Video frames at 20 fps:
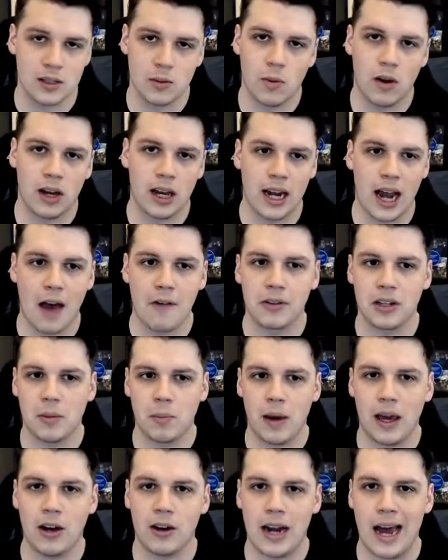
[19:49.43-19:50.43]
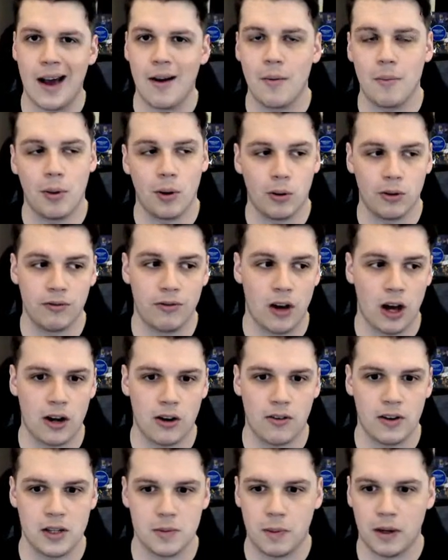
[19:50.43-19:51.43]
and we can have a debate on how important
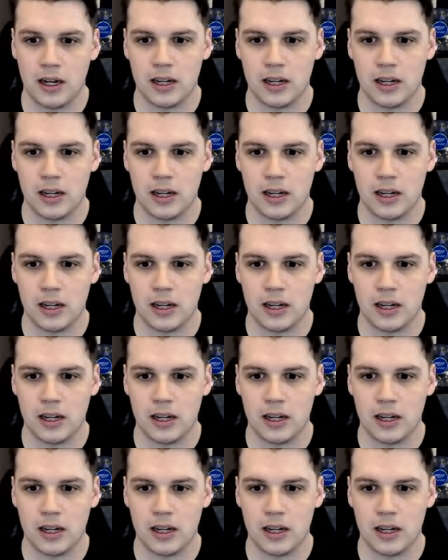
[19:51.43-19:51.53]
Werner is by